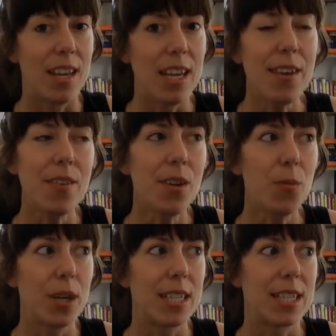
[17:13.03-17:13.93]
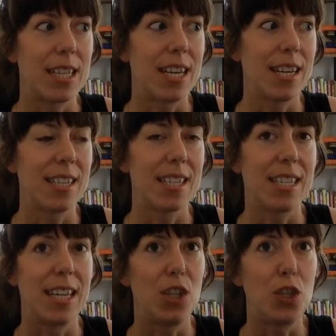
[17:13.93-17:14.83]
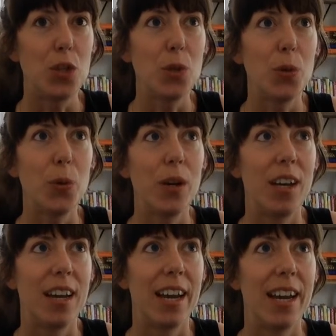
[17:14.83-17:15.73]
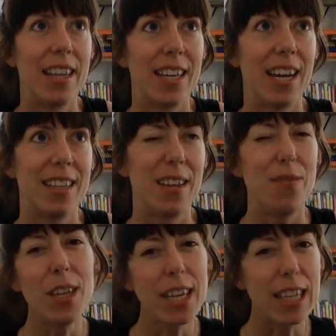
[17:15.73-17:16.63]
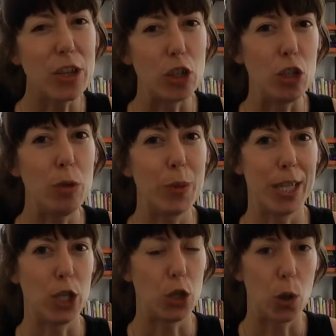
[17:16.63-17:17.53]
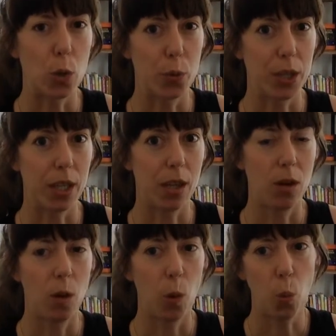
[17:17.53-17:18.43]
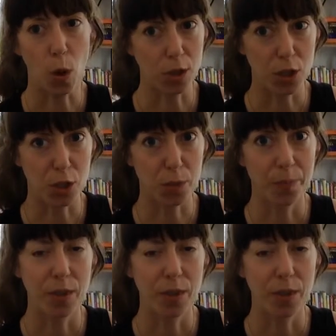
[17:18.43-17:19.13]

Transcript: even when it's things that they do that they feel like they should do, but they don't really want to do.